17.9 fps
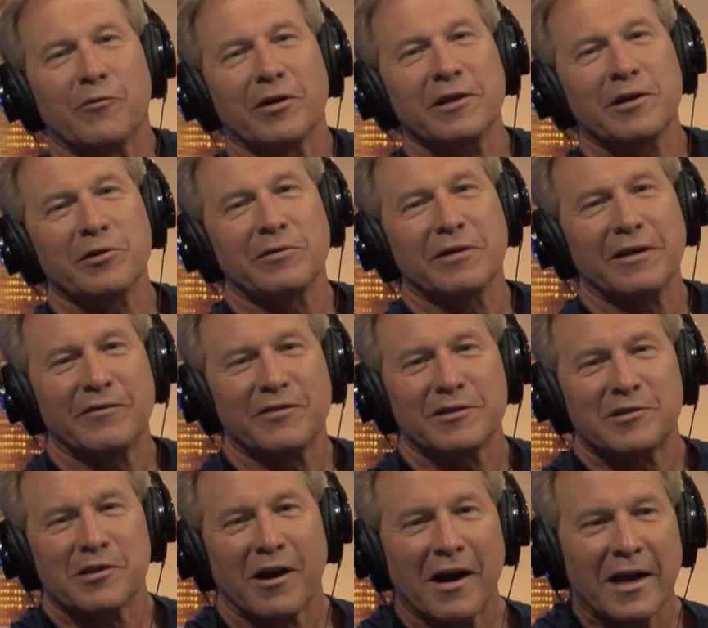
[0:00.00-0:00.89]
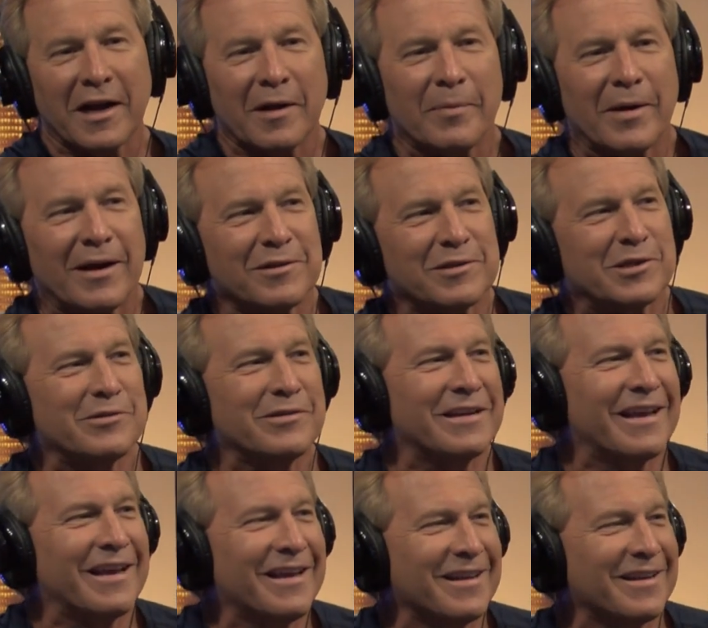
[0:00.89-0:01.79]
What do you even talk about to
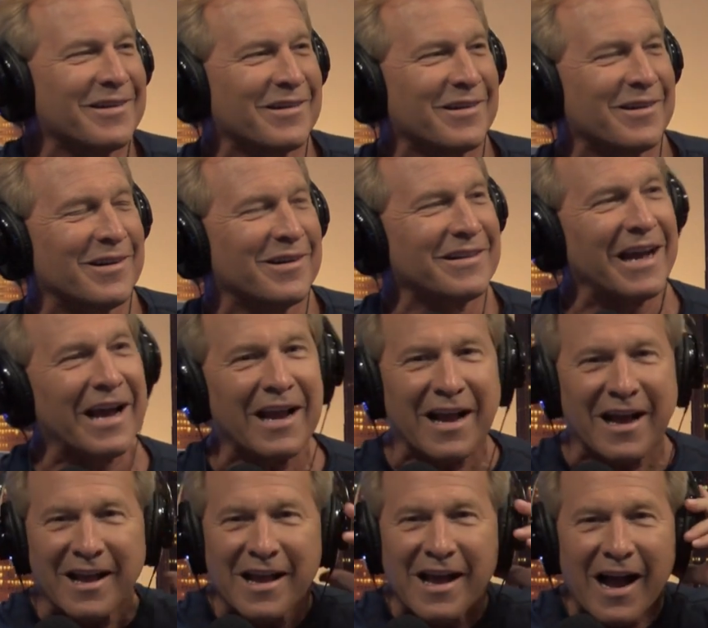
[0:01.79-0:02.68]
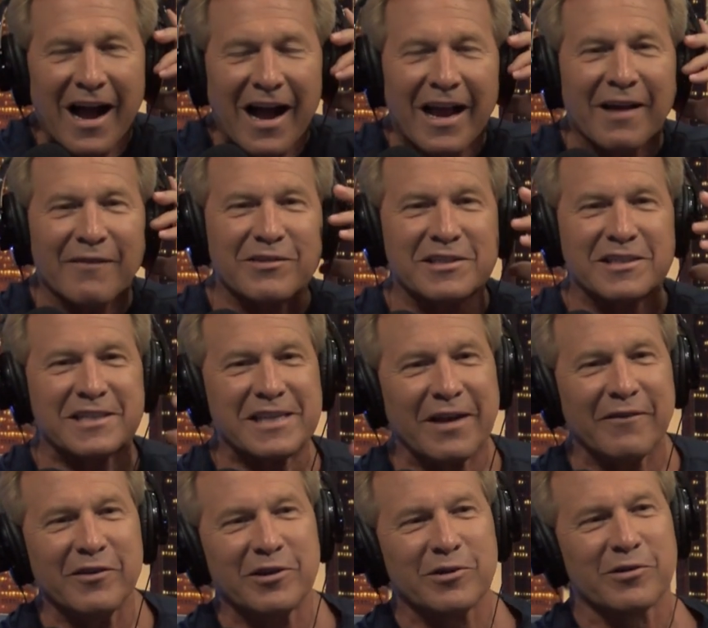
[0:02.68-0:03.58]
an eight year old? I I have a
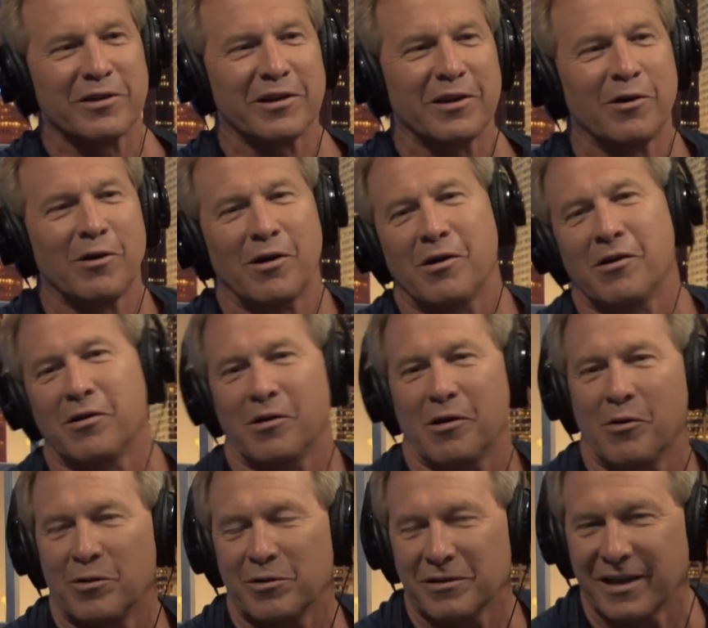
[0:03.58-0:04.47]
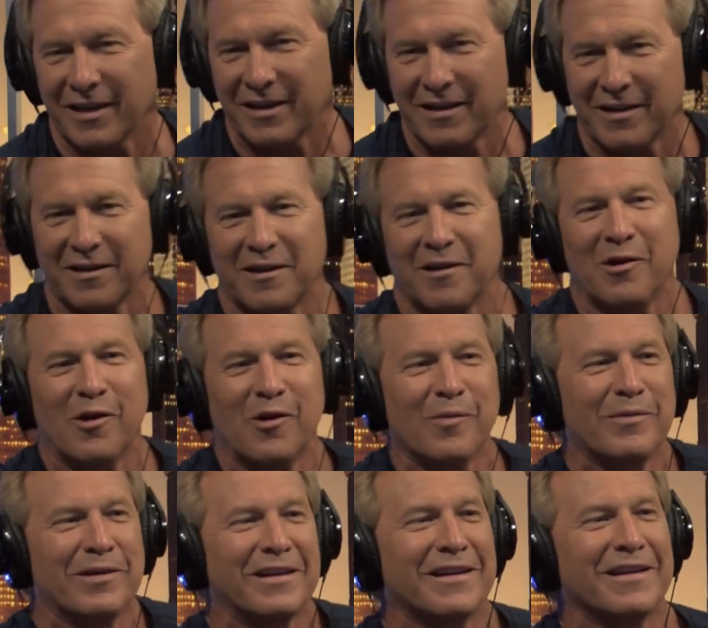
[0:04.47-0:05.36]
seven year old at uh,
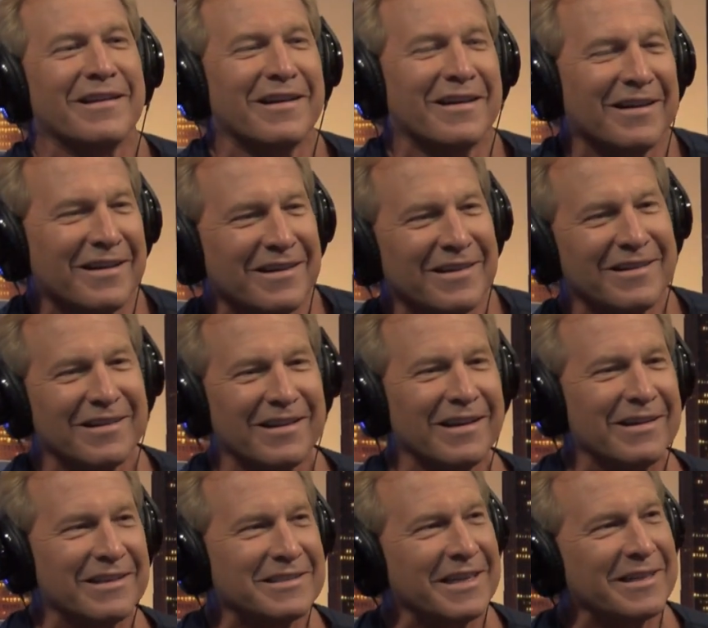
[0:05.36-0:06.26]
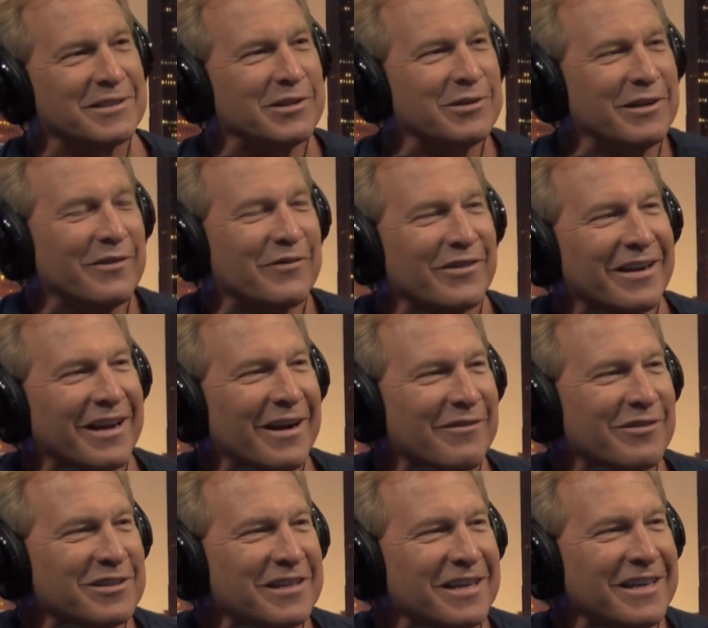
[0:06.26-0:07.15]
home, and uh, it's like two different
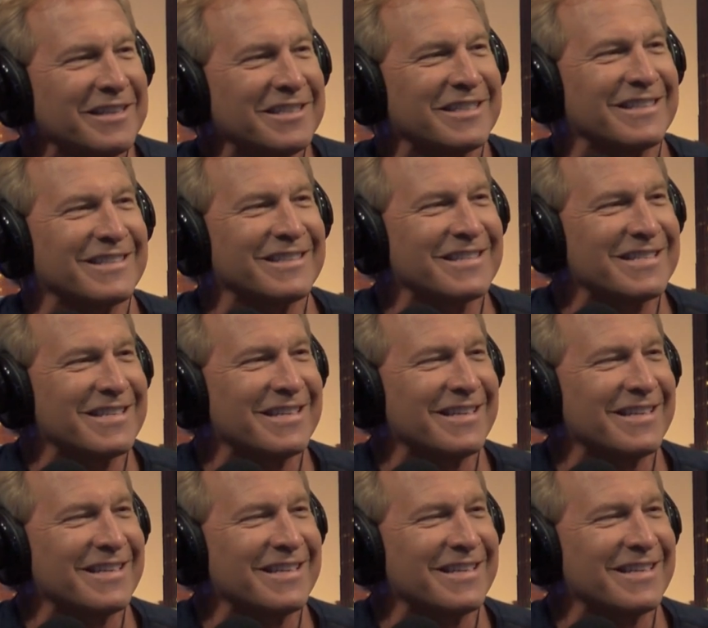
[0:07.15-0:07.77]
conversations.